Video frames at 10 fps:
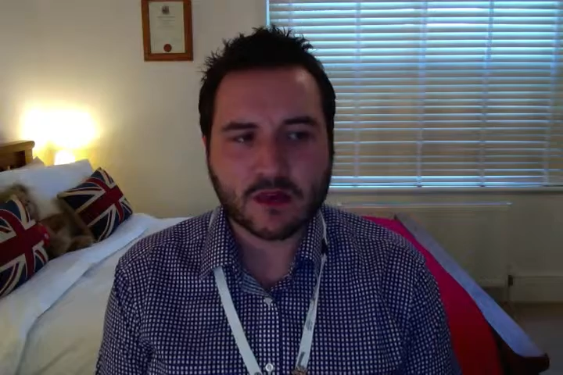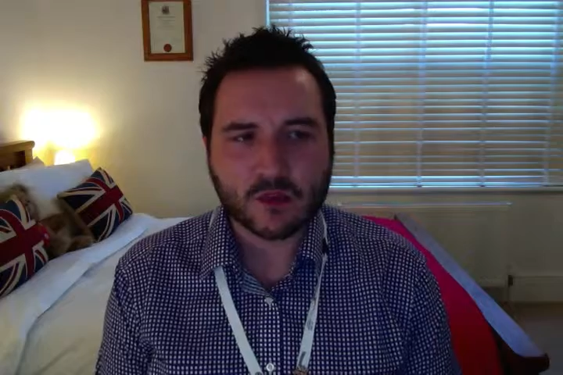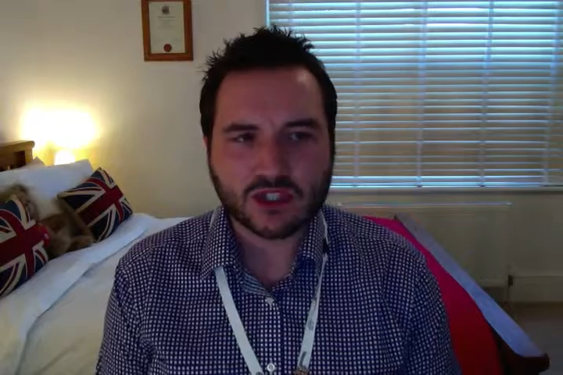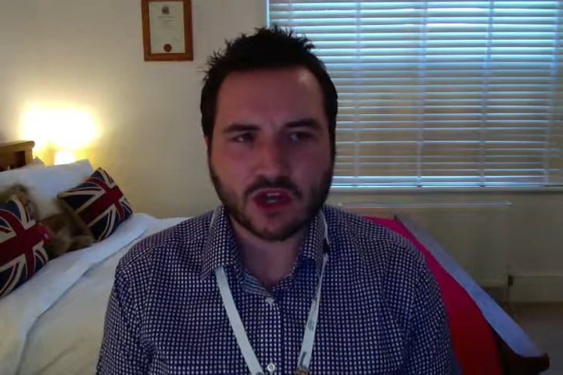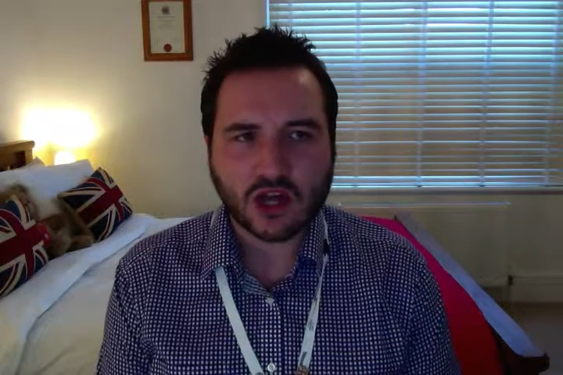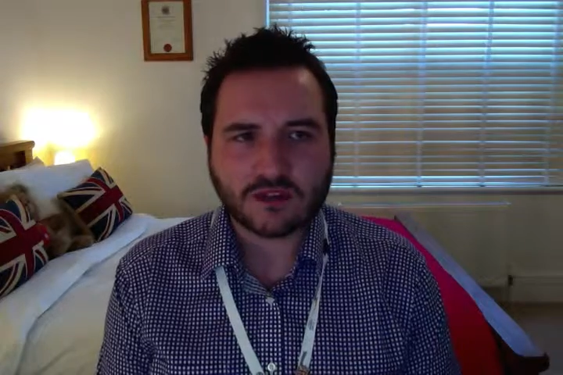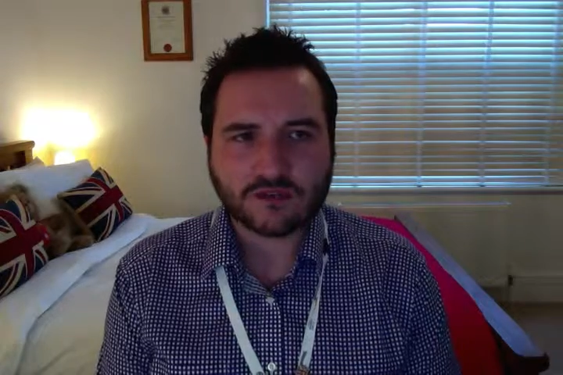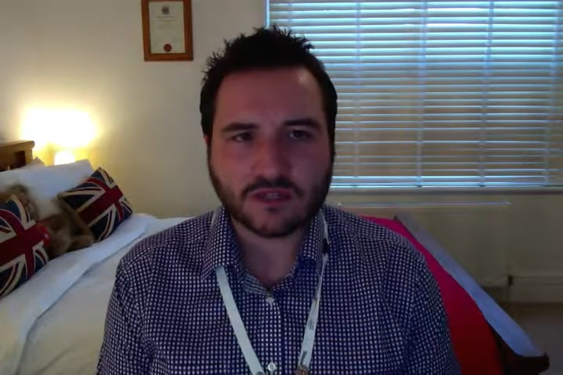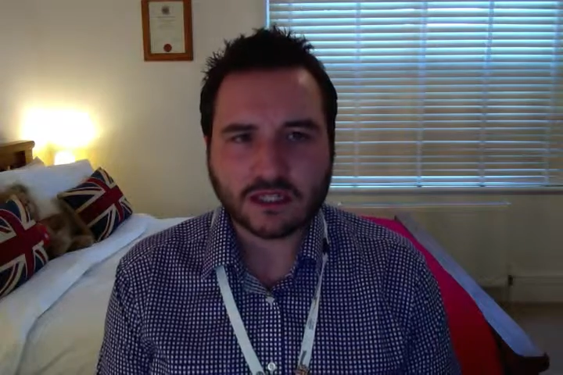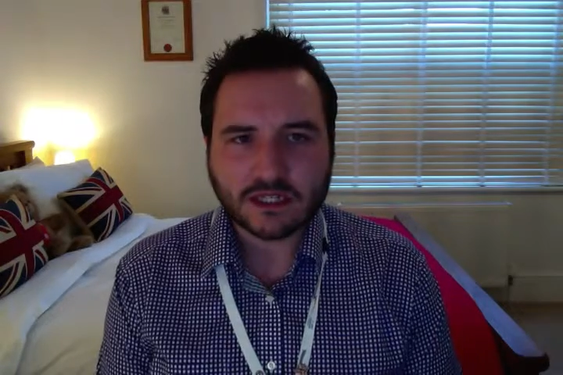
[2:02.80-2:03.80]
which kind
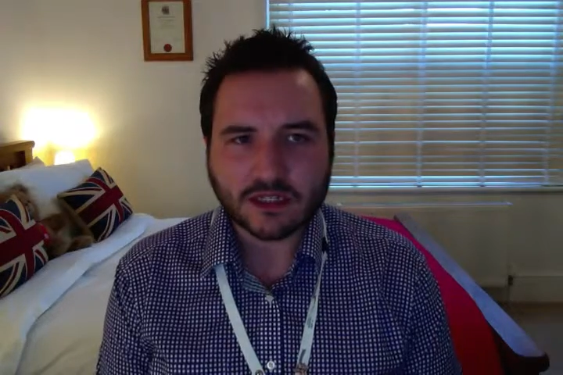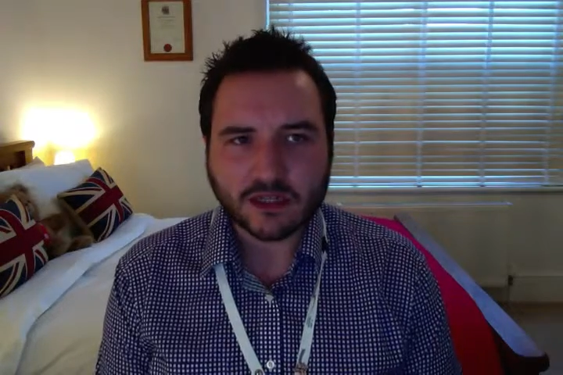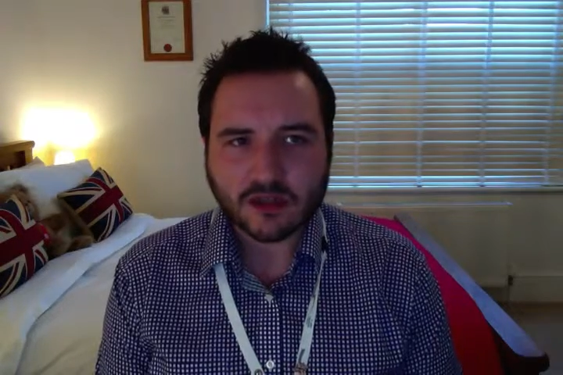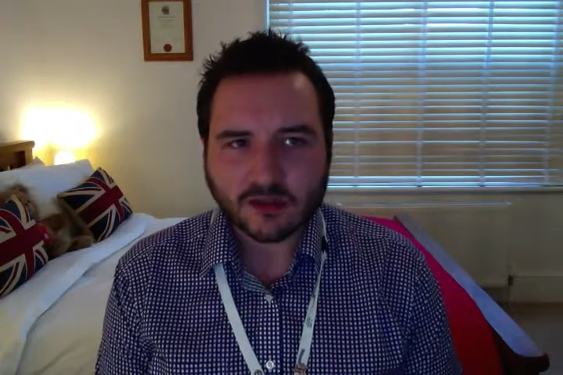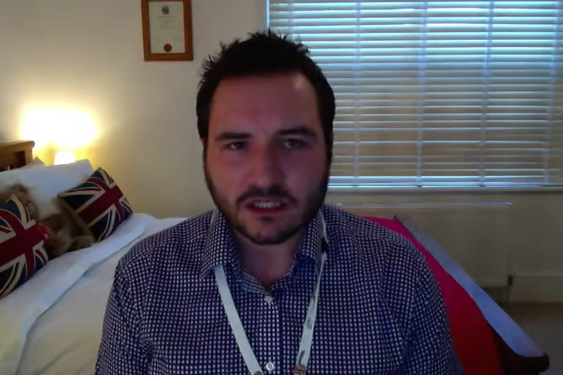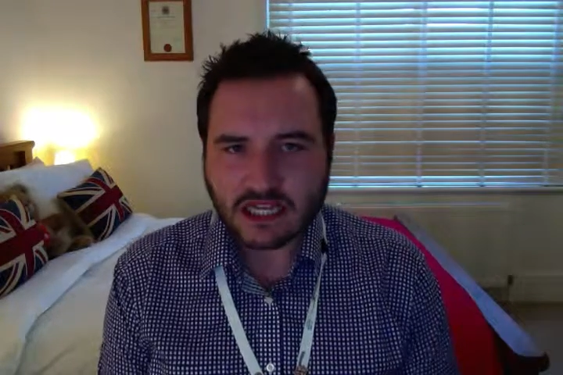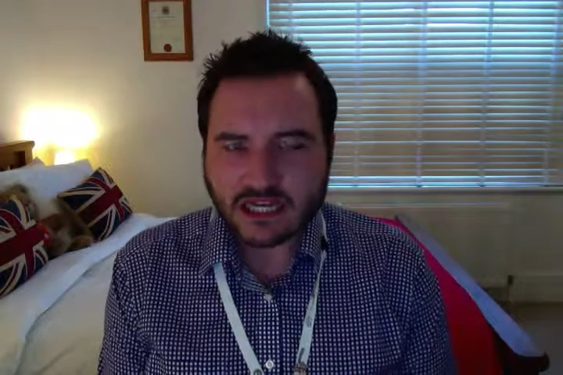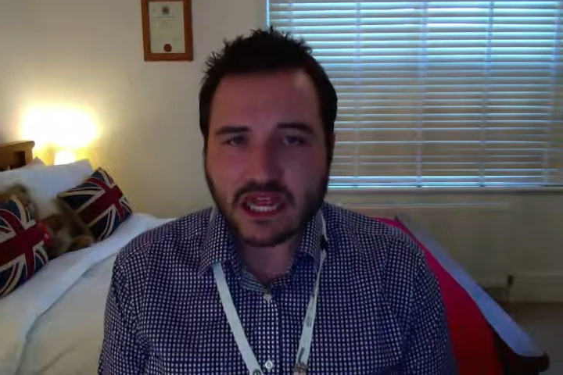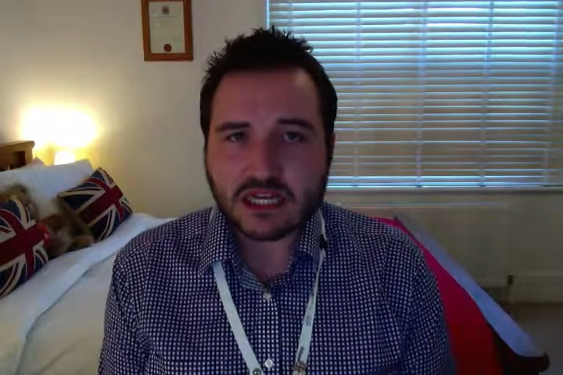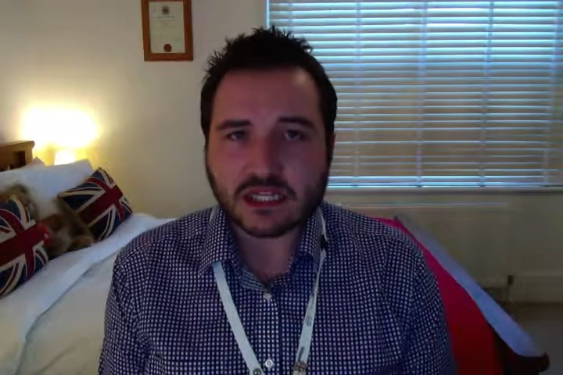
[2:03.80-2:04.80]
of
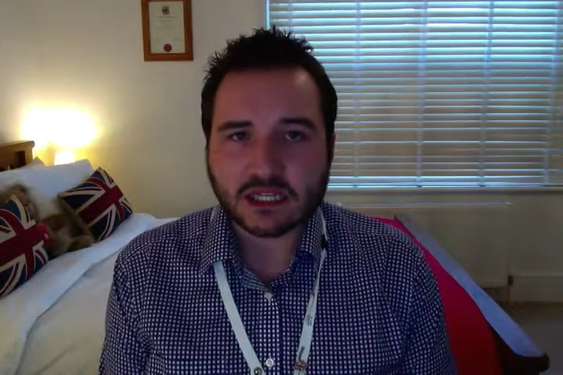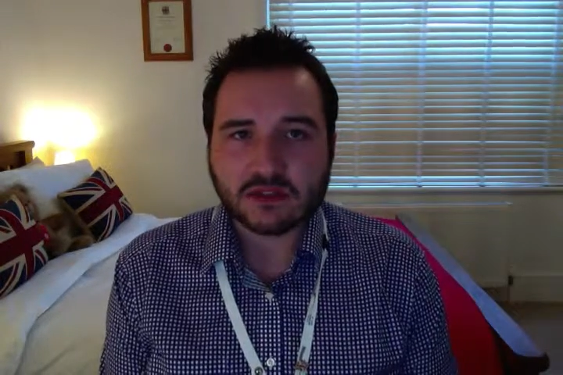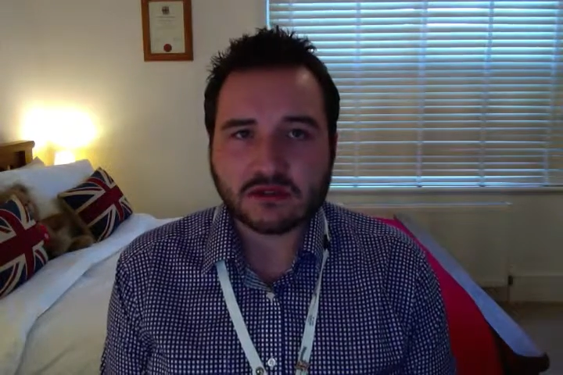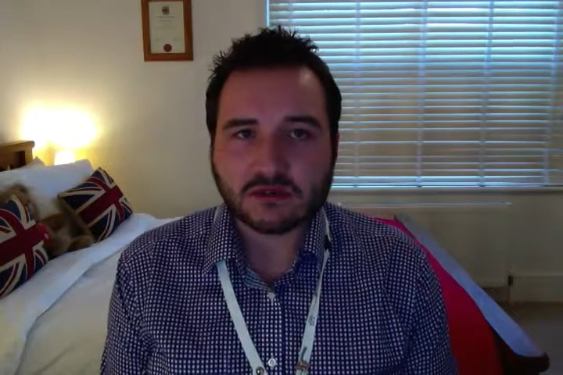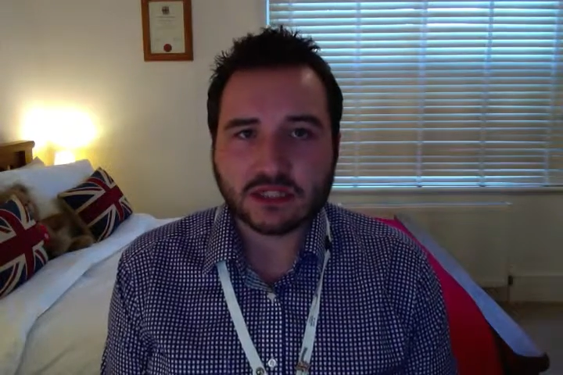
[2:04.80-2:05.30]
dead ended